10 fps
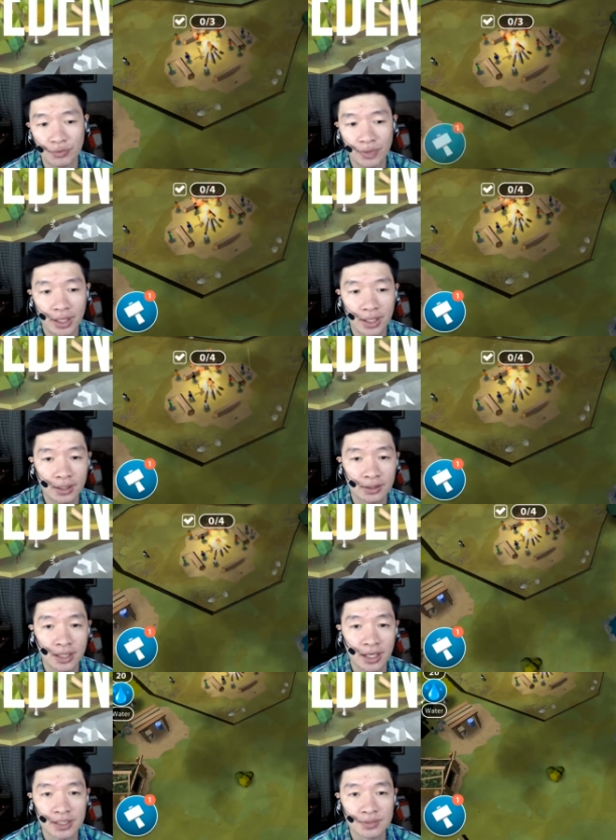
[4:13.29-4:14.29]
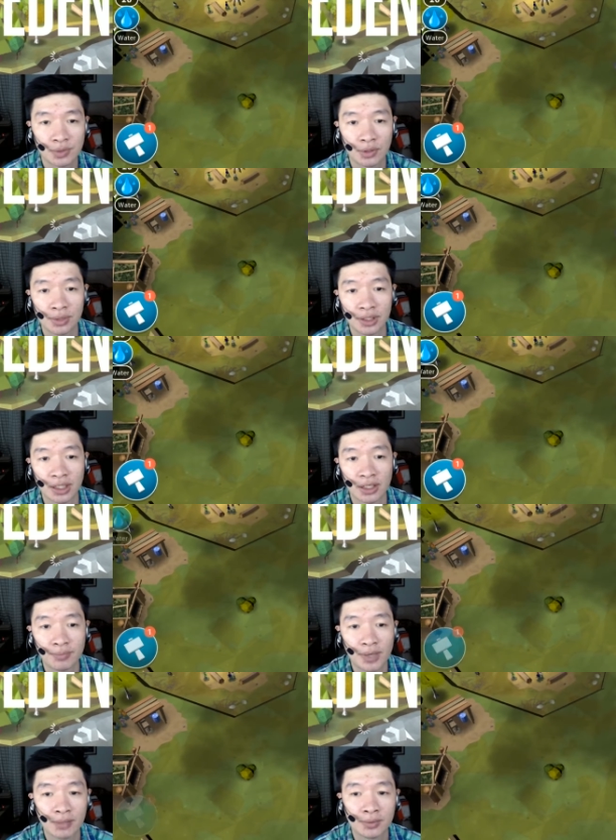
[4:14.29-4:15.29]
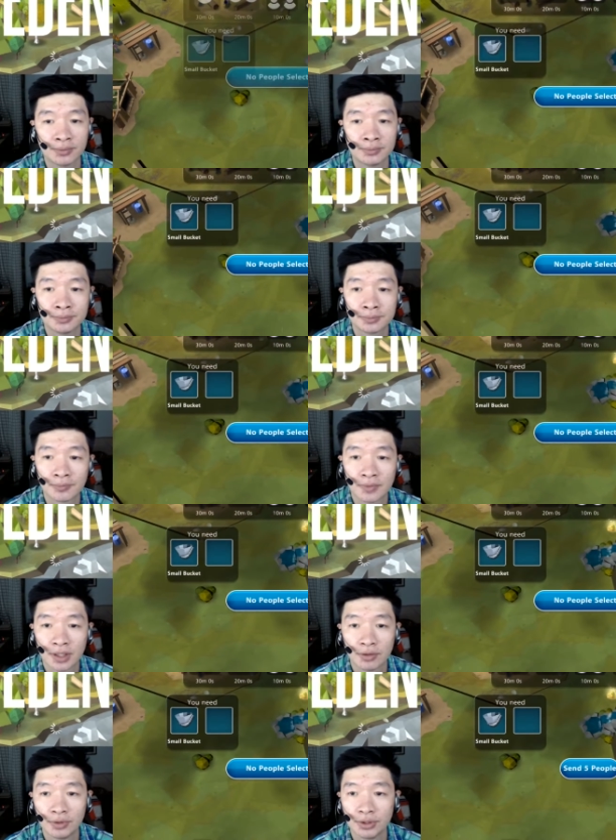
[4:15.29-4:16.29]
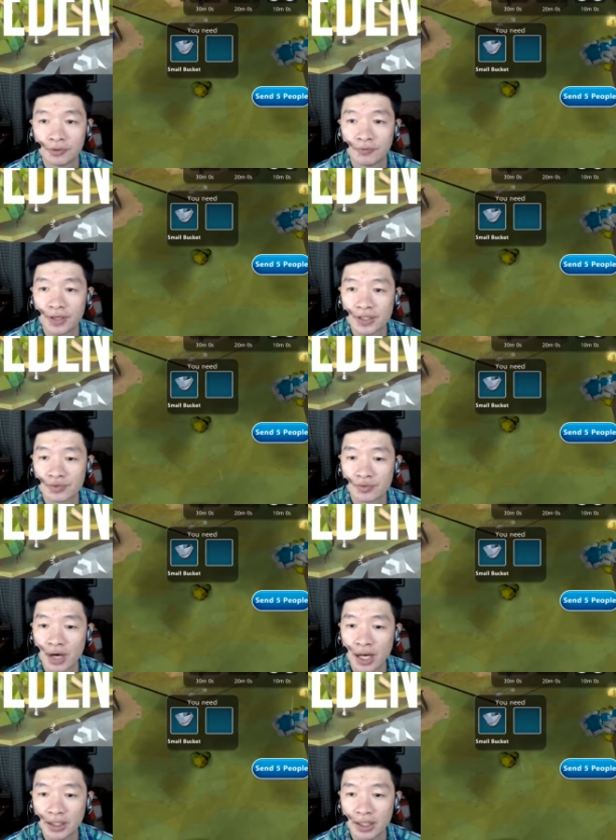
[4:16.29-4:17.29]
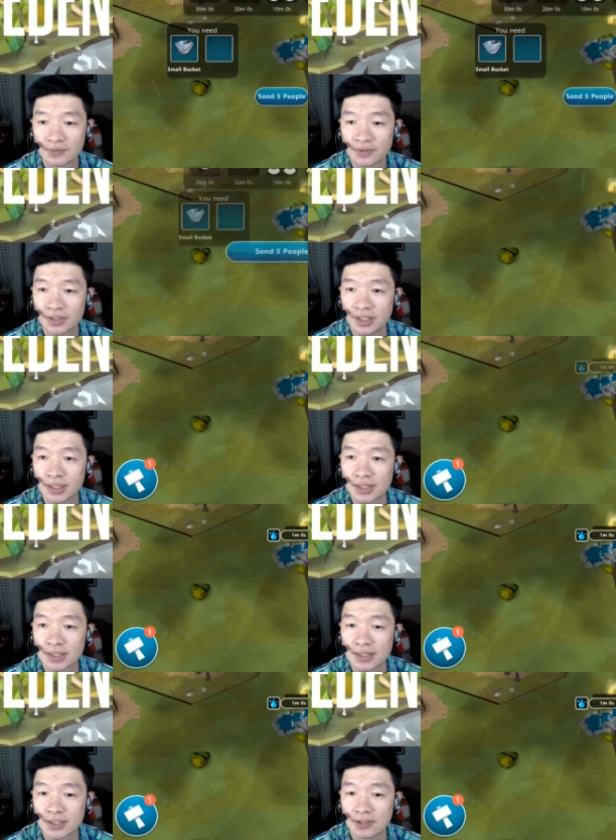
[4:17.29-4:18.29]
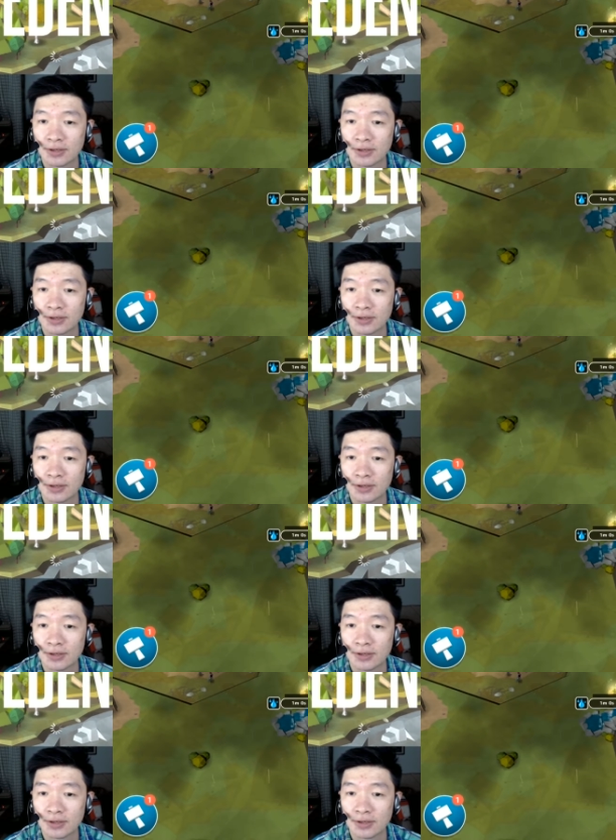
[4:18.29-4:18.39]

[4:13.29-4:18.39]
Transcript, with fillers: Well, that's probably another problem we need to face right after this.